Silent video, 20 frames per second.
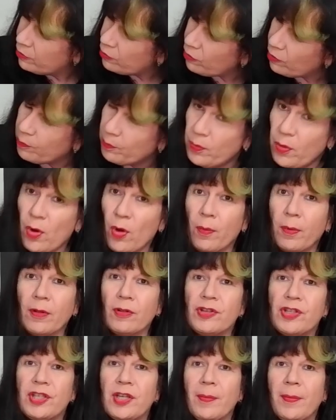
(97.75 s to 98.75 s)
sort of
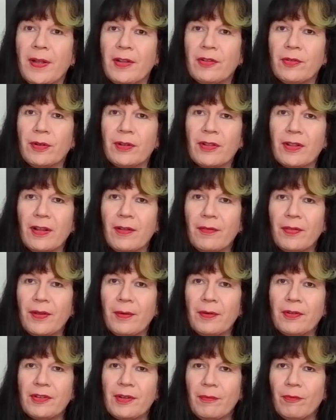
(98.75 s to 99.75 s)
purple shimmer to itself
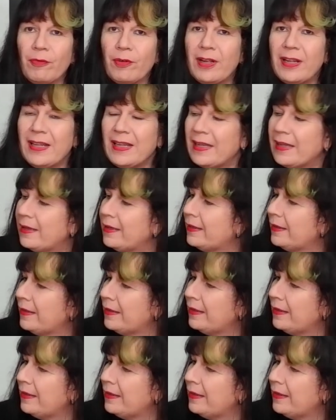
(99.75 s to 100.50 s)
there, which I'm really